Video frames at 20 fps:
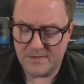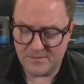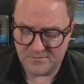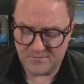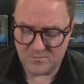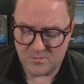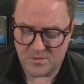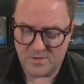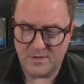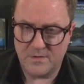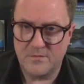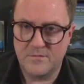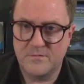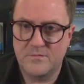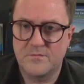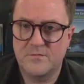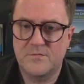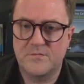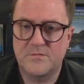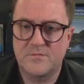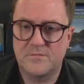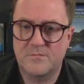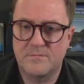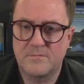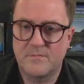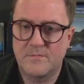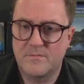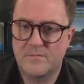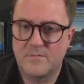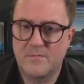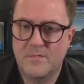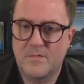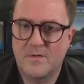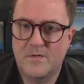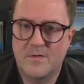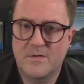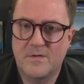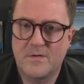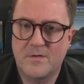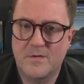one
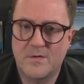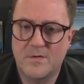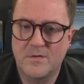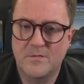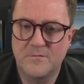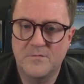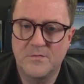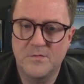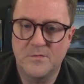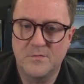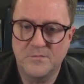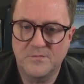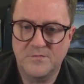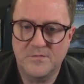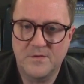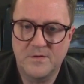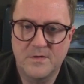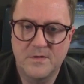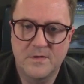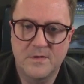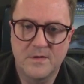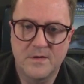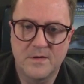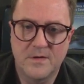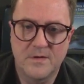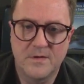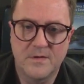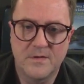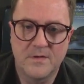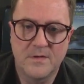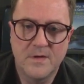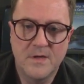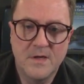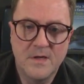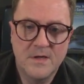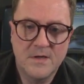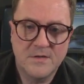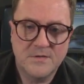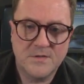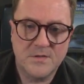confused. So
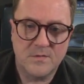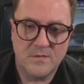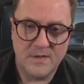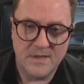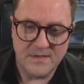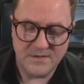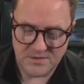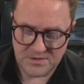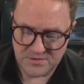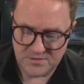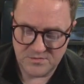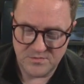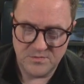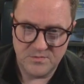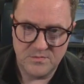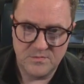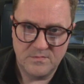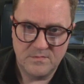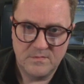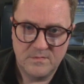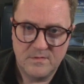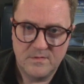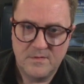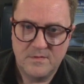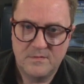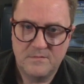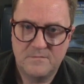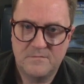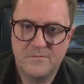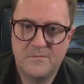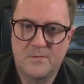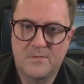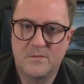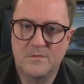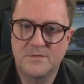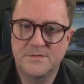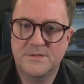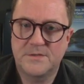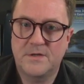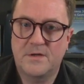let's do
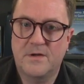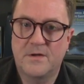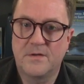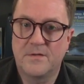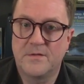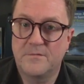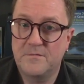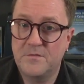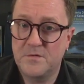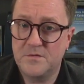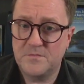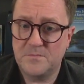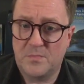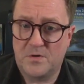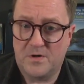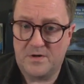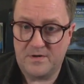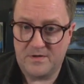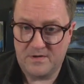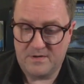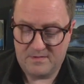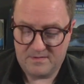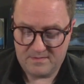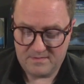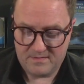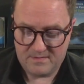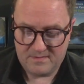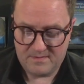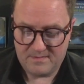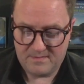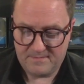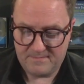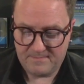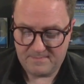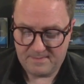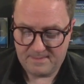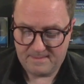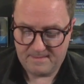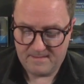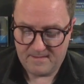false on the first part.
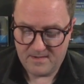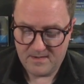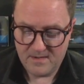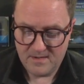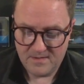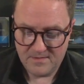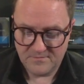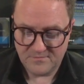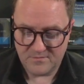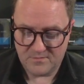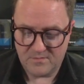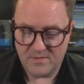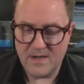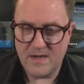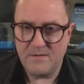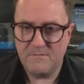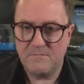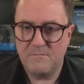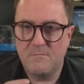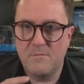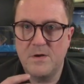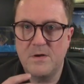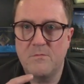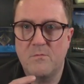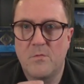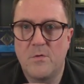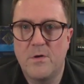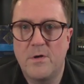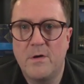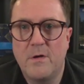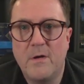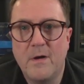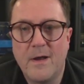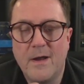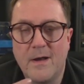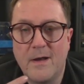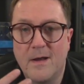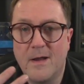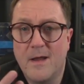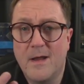So if we were
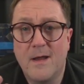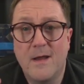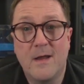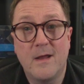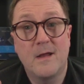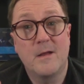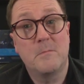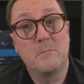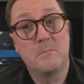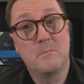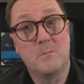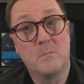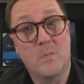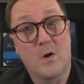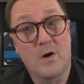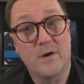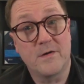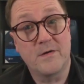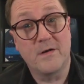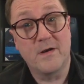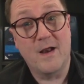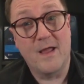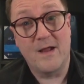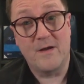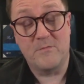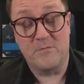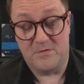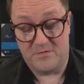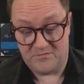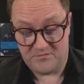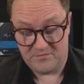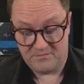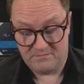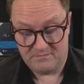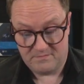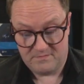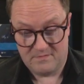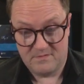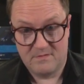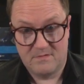in a modern language,
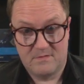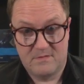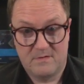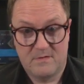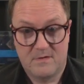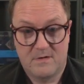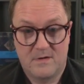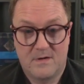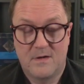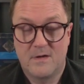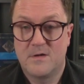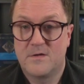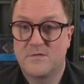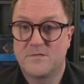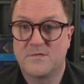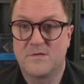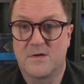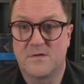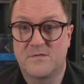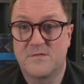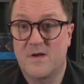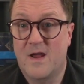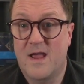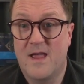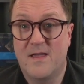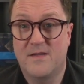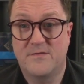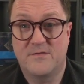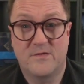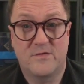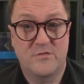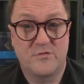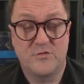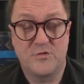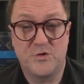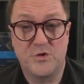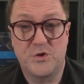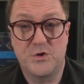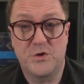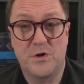such as
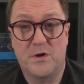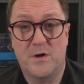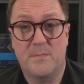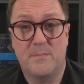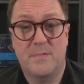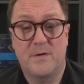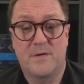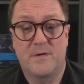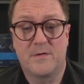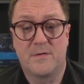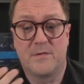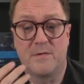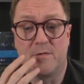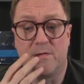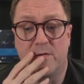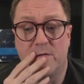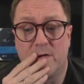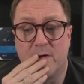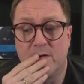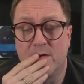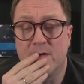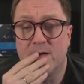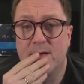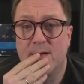C# or